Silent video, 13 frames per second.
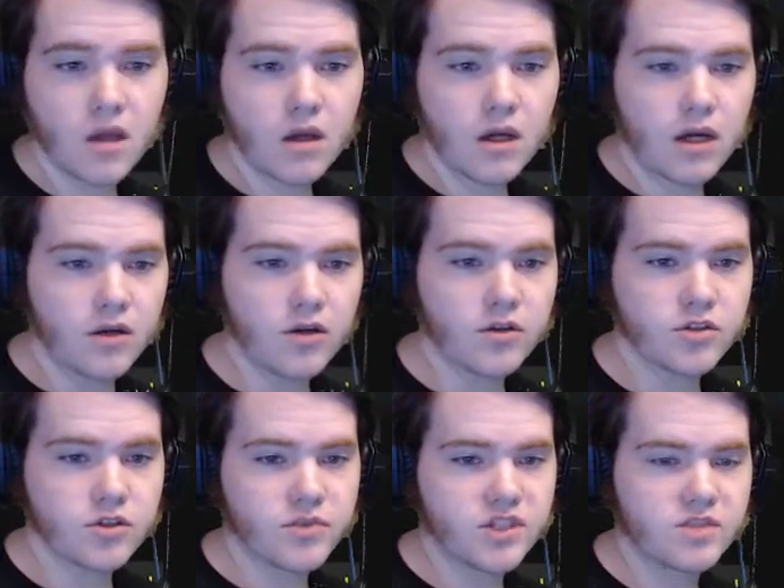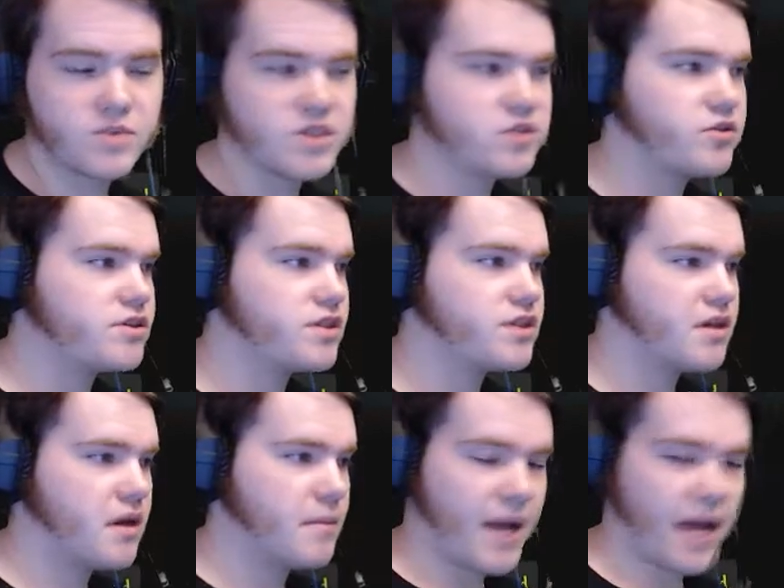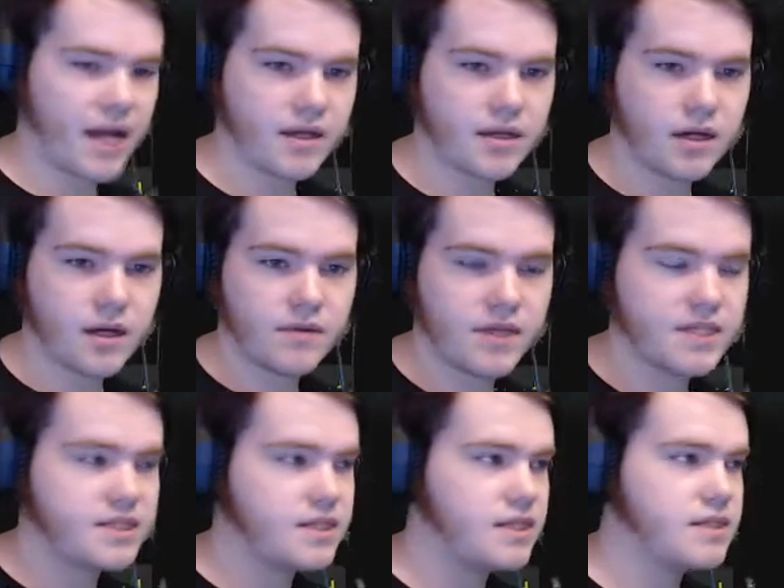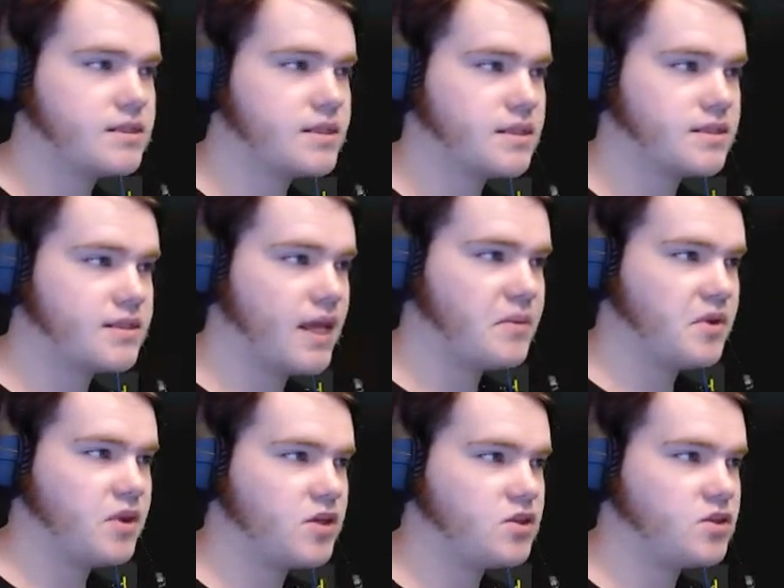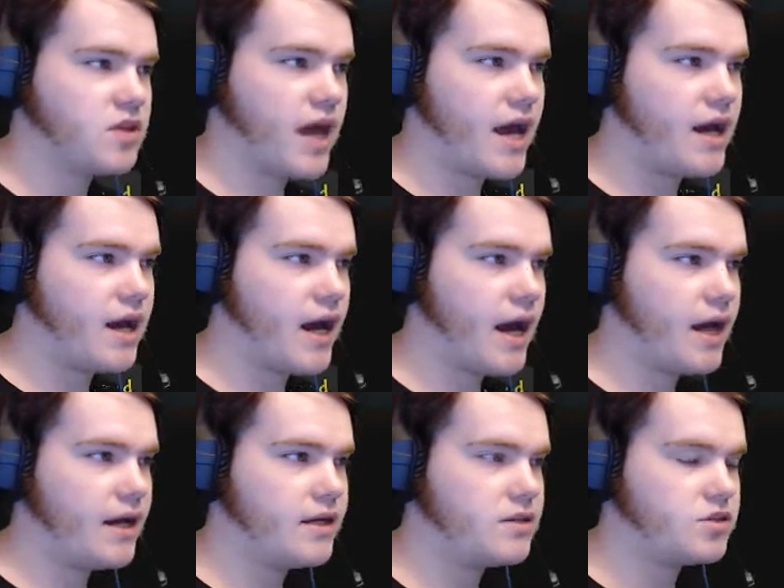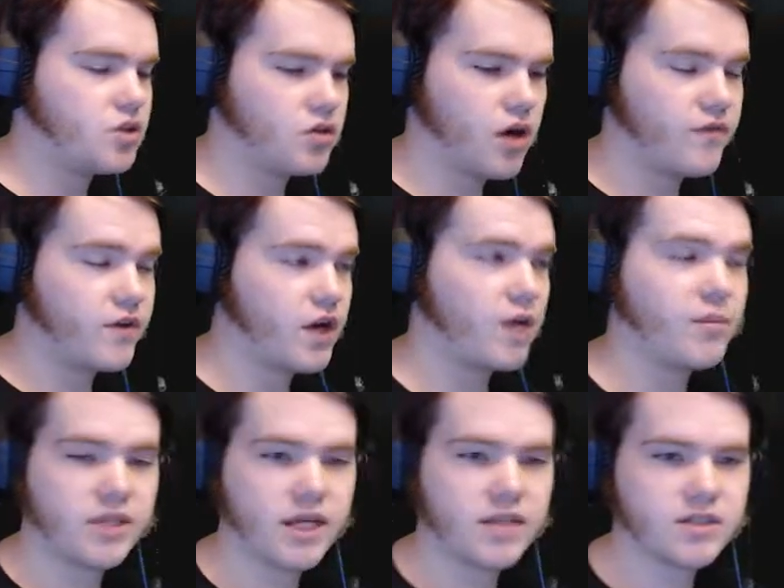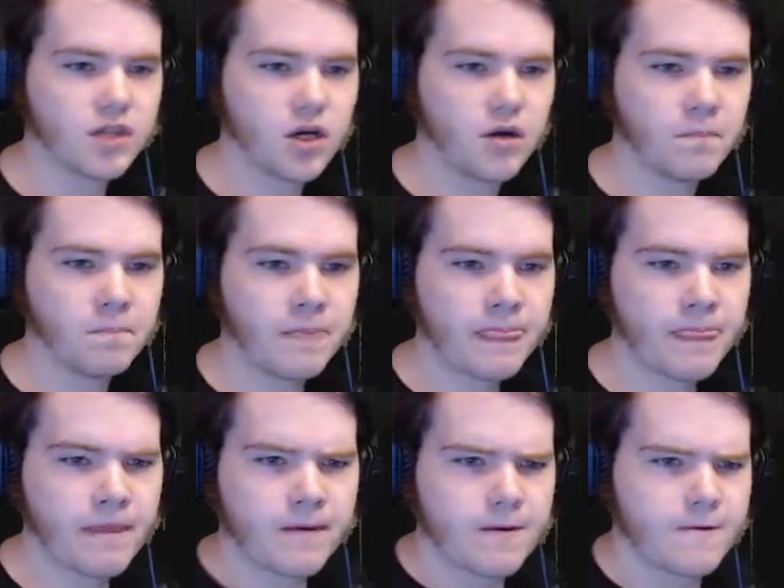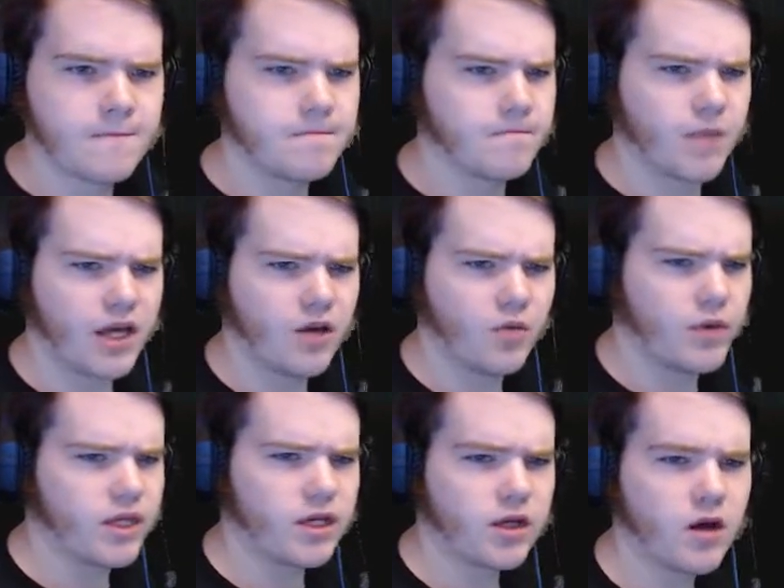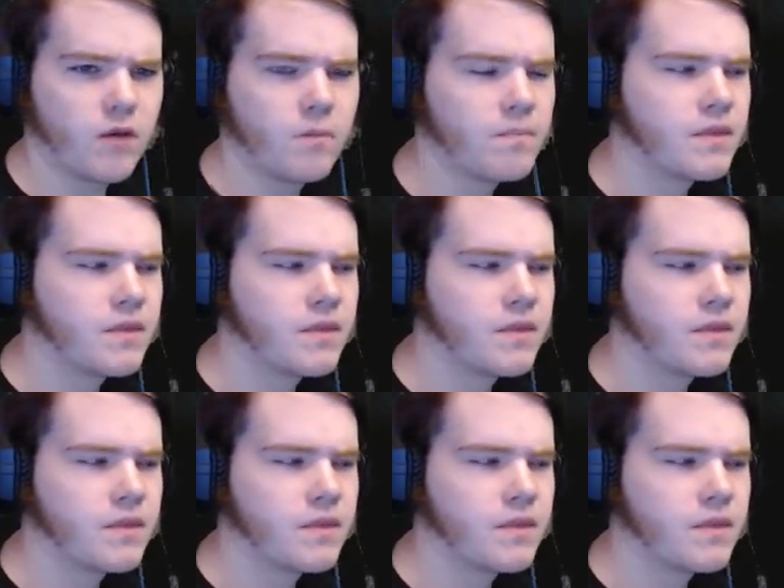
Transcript: YouTube, this is Mr. Grizzly. I'm back. This is the same glitch that I showed off a couple of days ago, probably a week ago.